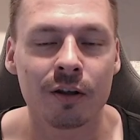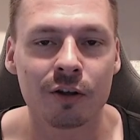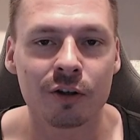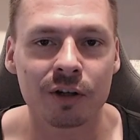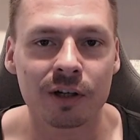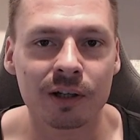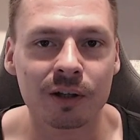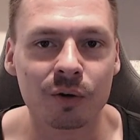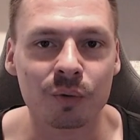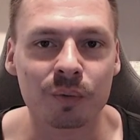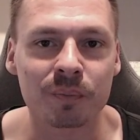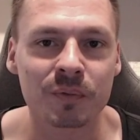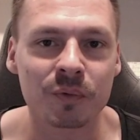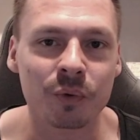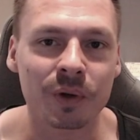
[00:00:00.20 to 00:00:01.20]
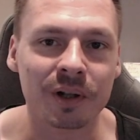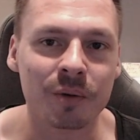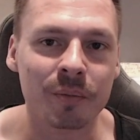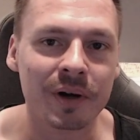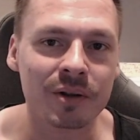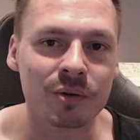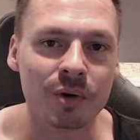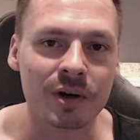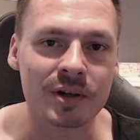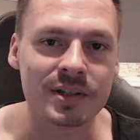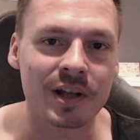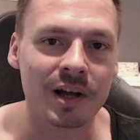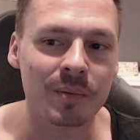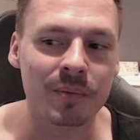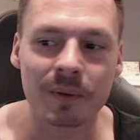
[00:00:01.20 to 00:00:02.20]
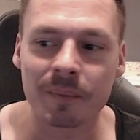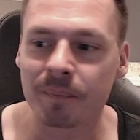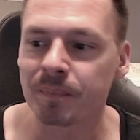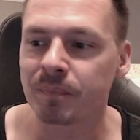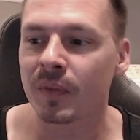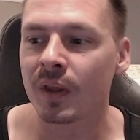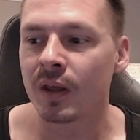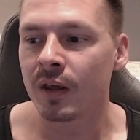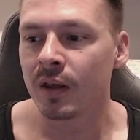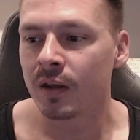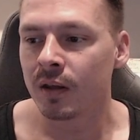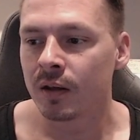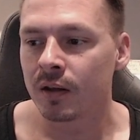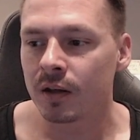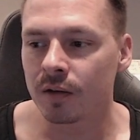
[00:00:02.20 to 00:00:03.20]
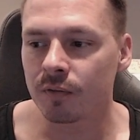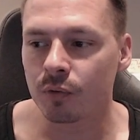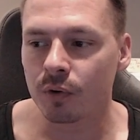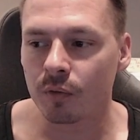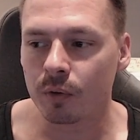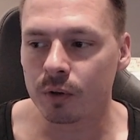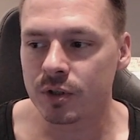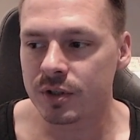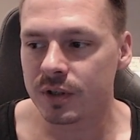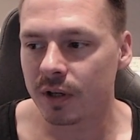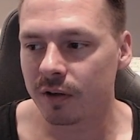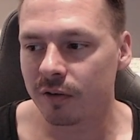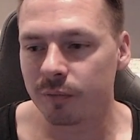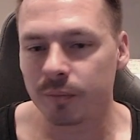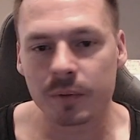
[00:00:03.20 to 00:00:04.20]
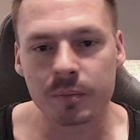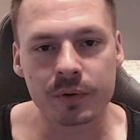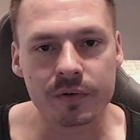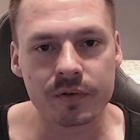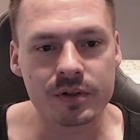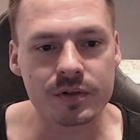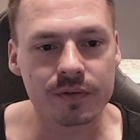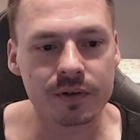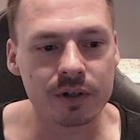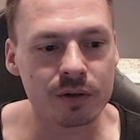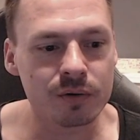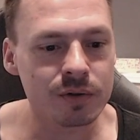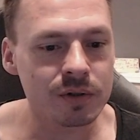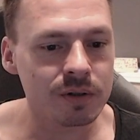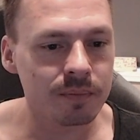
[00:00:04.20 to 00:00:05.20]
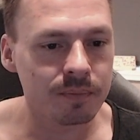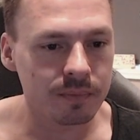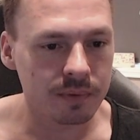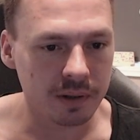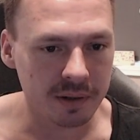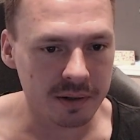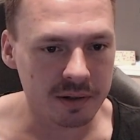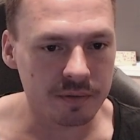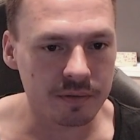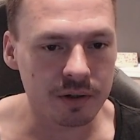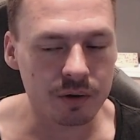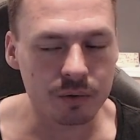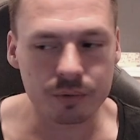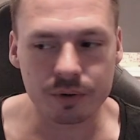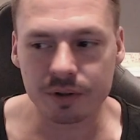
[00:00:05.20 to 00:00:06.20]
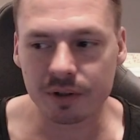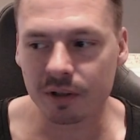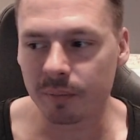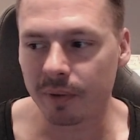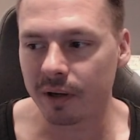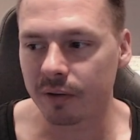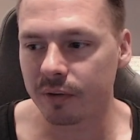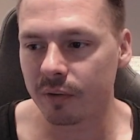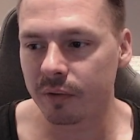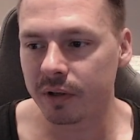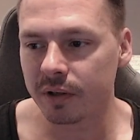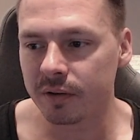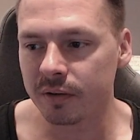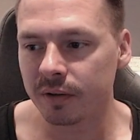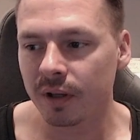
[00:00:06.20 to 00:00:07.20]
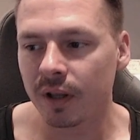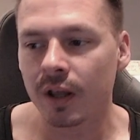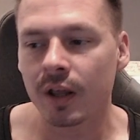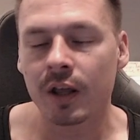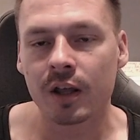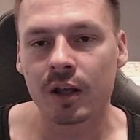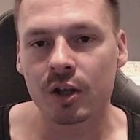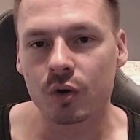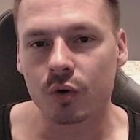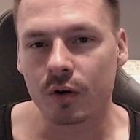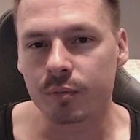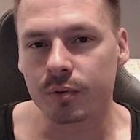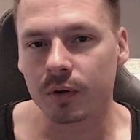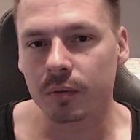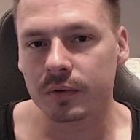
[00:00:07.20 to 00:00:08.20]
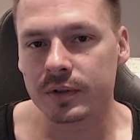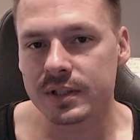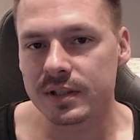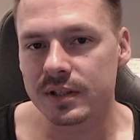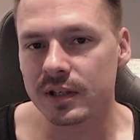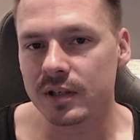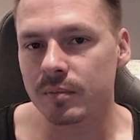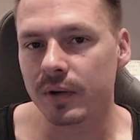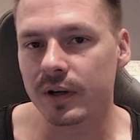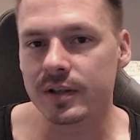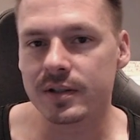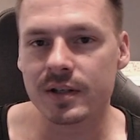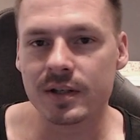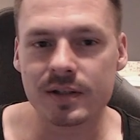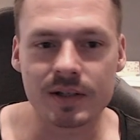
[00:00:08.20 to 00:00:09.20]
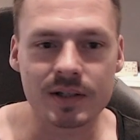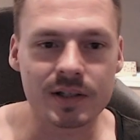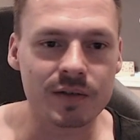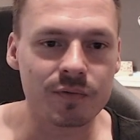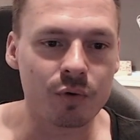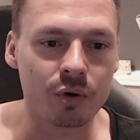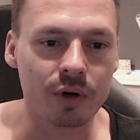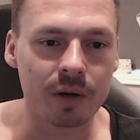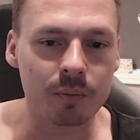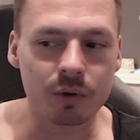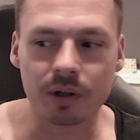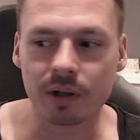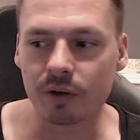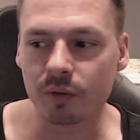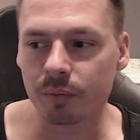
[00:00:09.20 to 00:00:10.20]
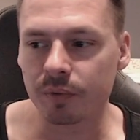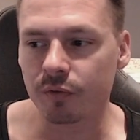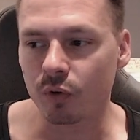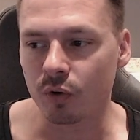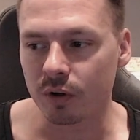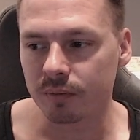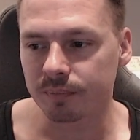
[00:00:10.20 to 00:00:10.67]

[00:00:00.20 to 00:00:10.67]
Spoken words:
Hello, welcome back to HAG'S Lab. If you have watched any of my previous videos, like the video running in the background here, you have probably seen my C64 emulator before.